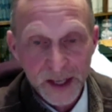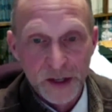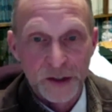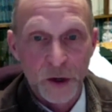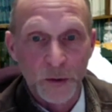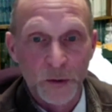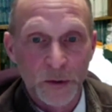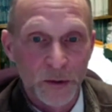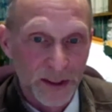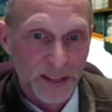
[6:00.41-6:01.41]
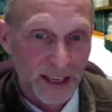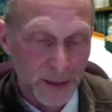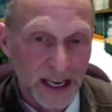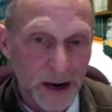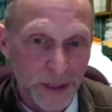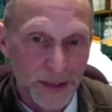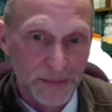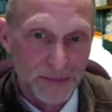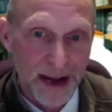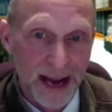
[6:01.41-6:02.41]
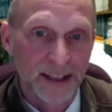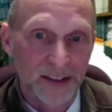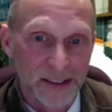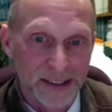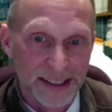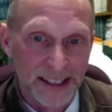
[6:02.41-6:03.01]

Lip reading: So you think about how many miles